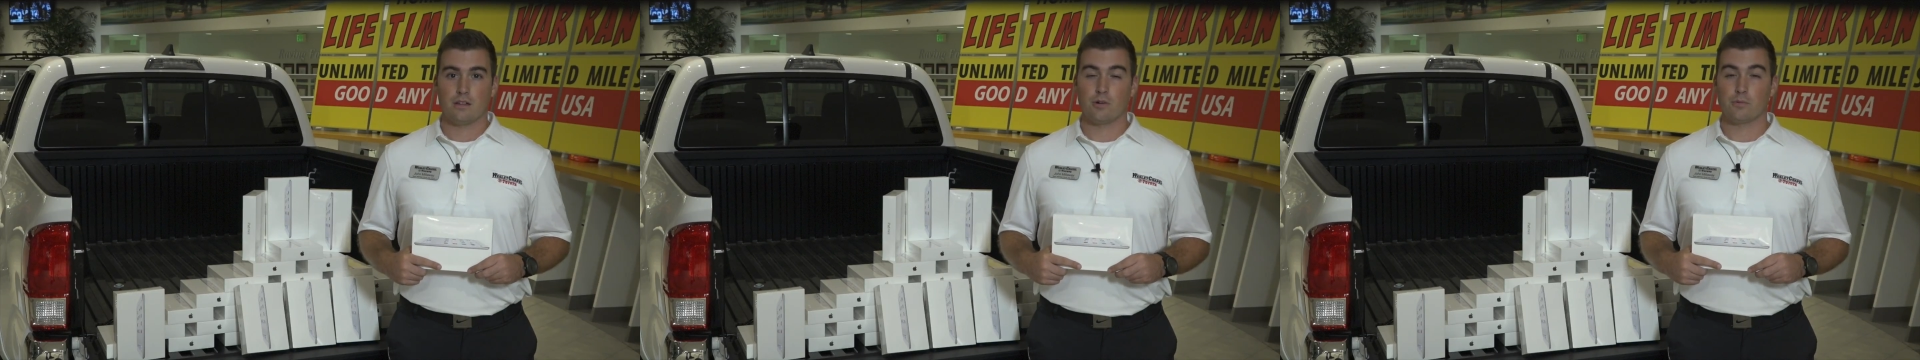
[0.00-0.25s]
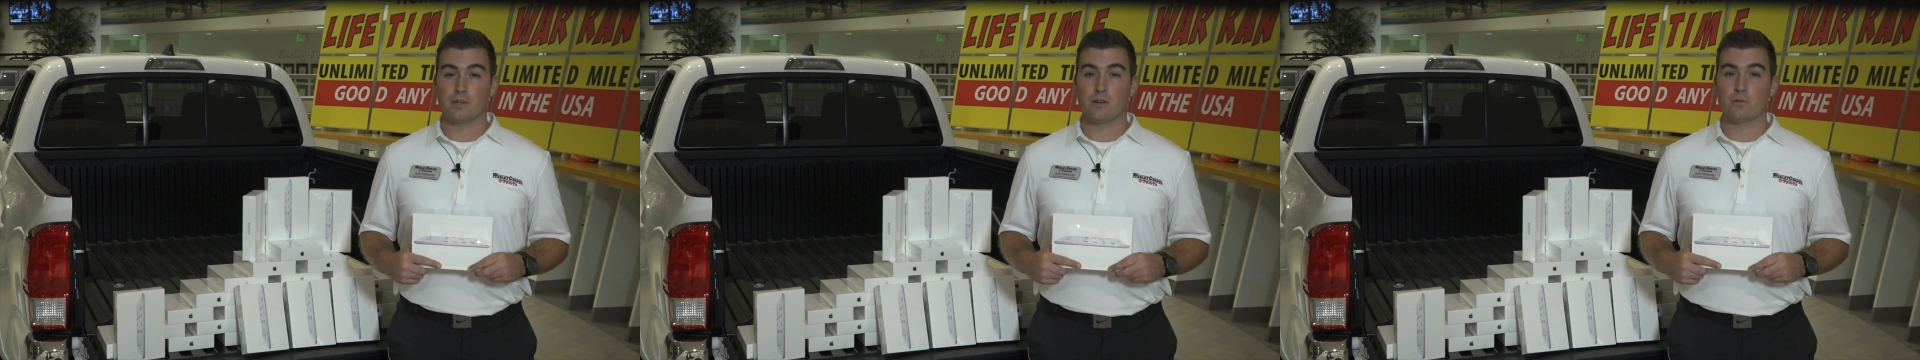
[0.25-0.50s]

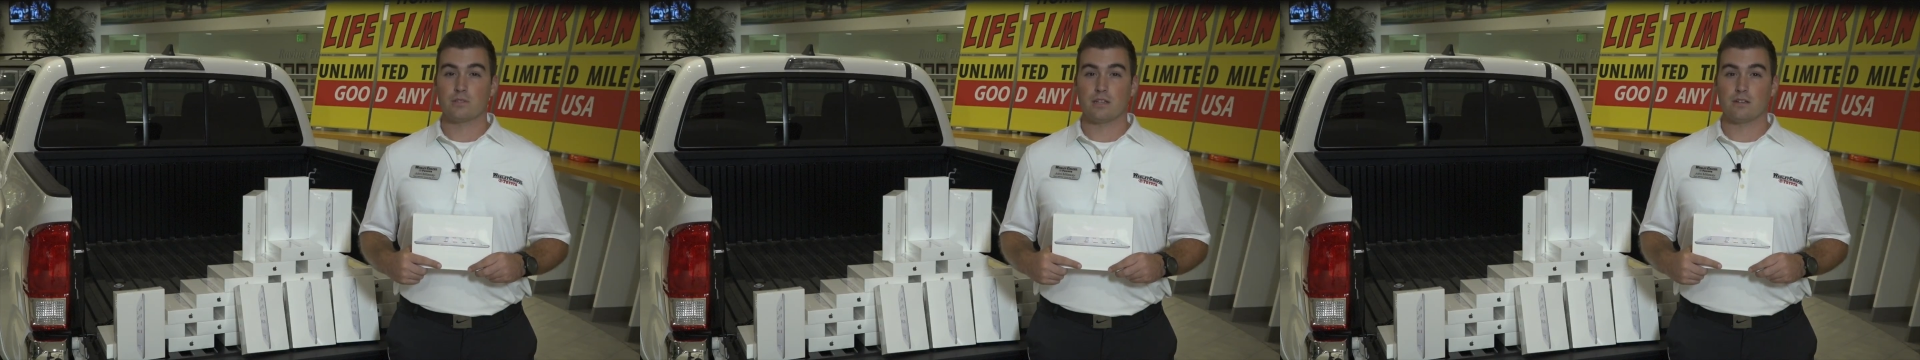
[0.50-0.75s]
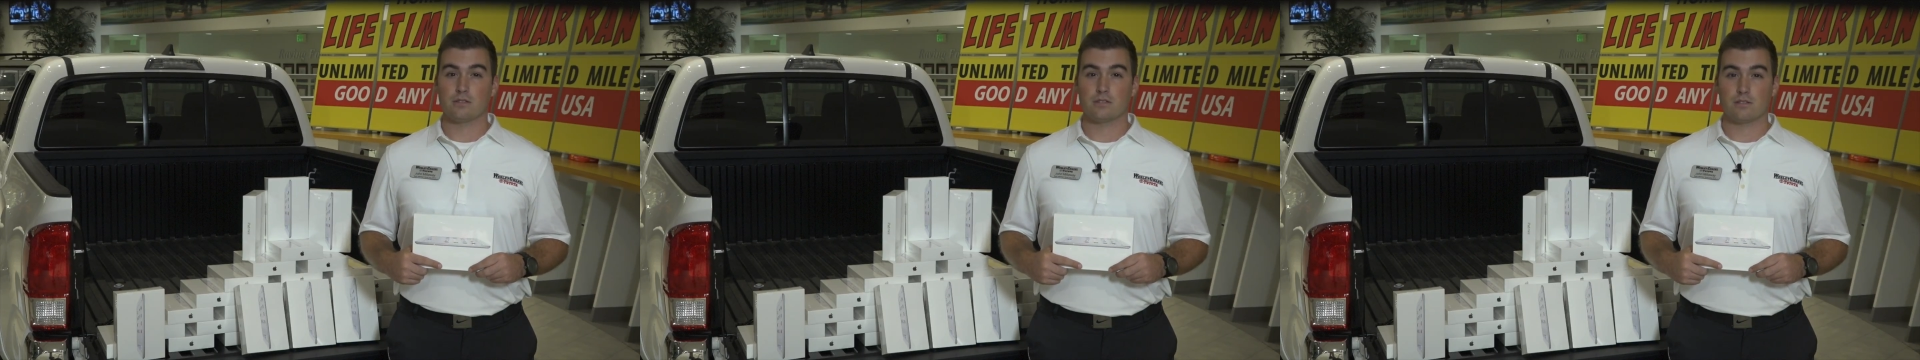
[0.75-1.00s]
There will be no
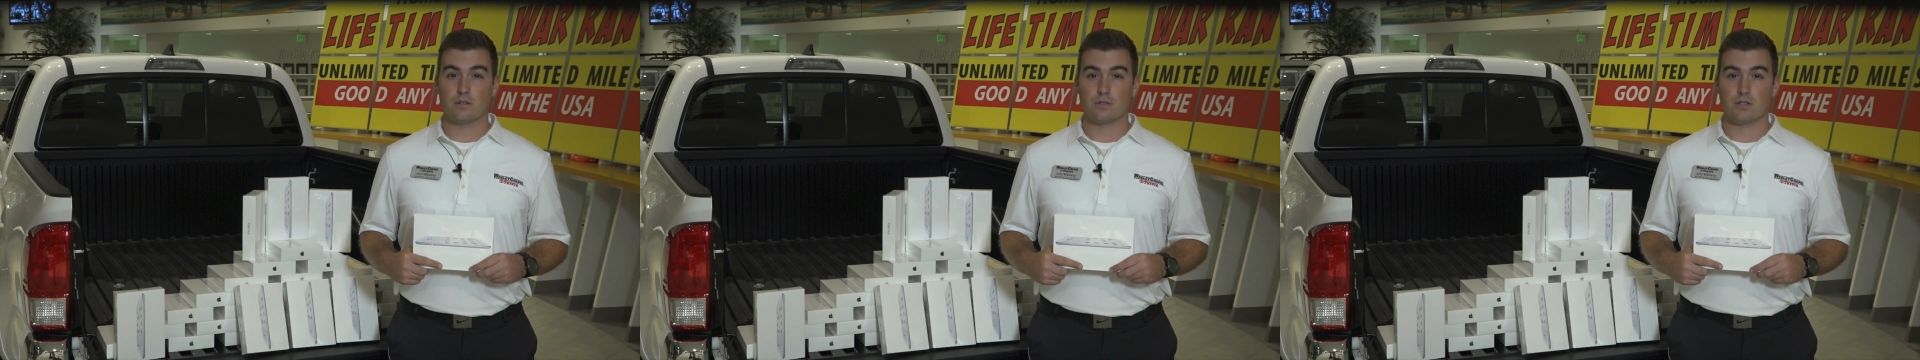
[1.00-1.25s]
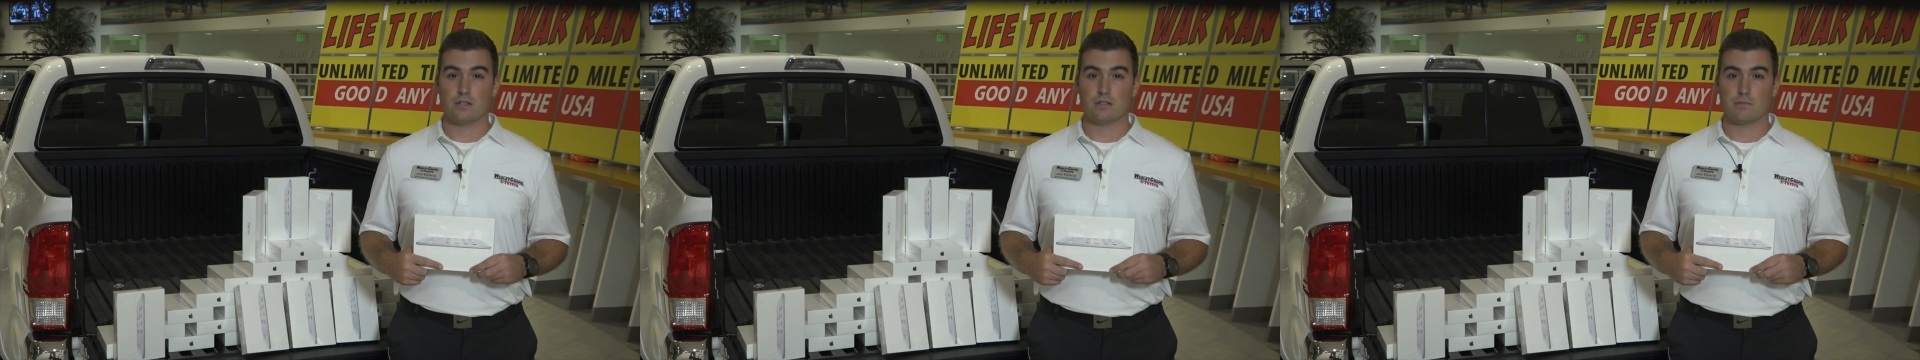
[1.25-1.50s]
sales
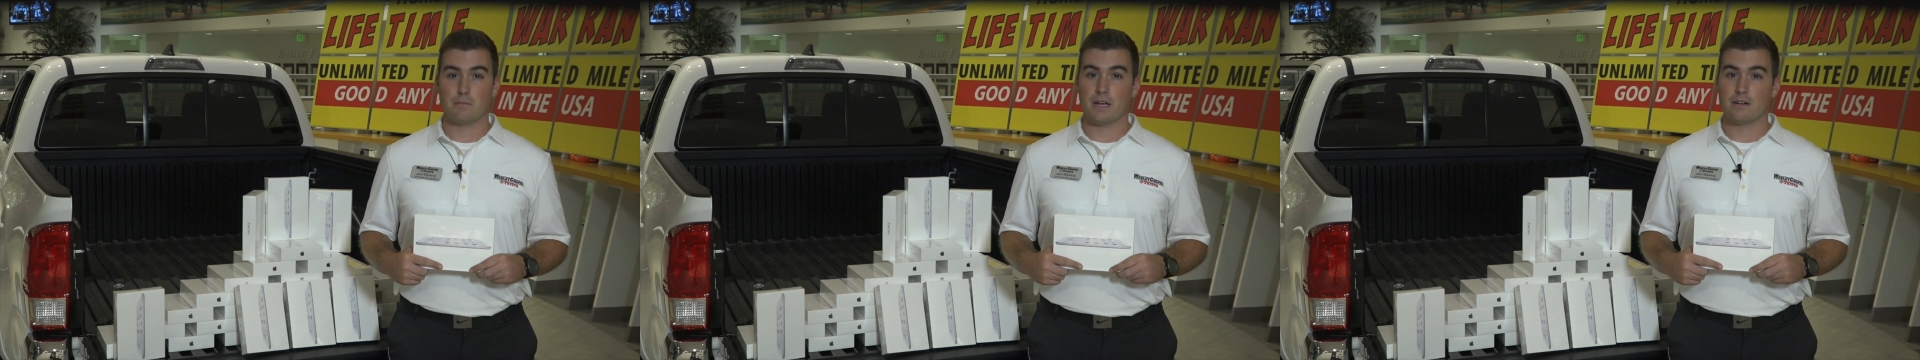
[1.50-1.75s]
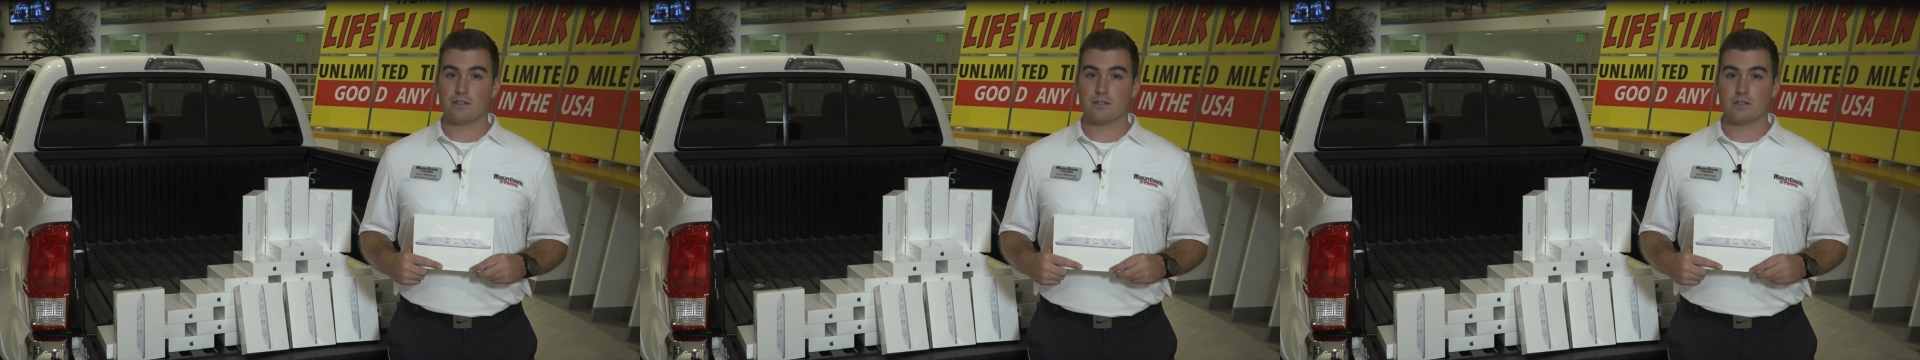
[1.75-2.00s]
associates,
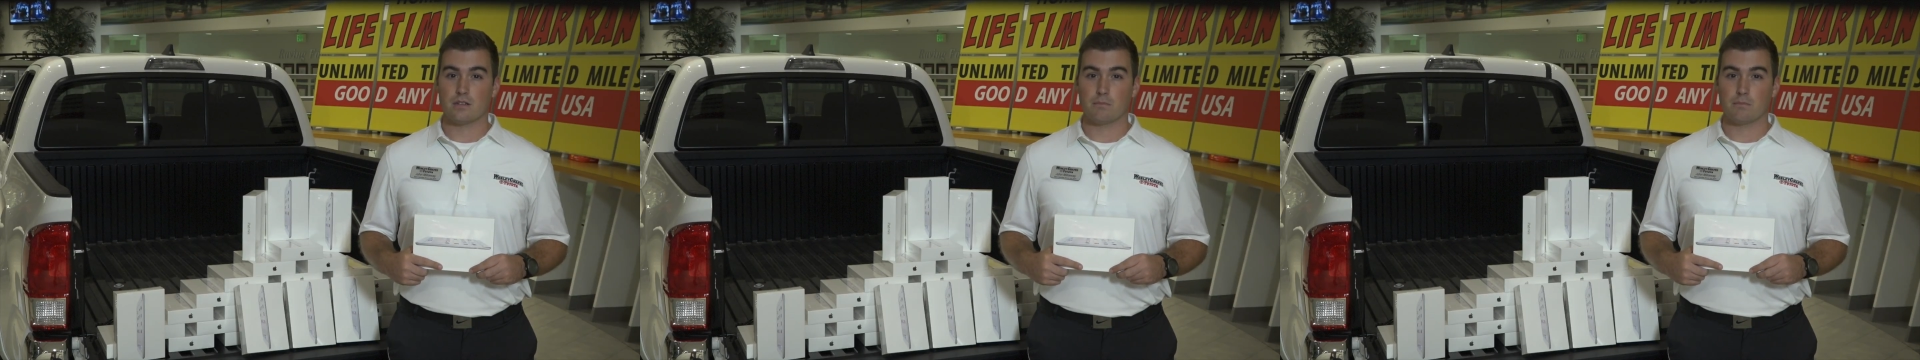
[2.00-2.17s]
managers,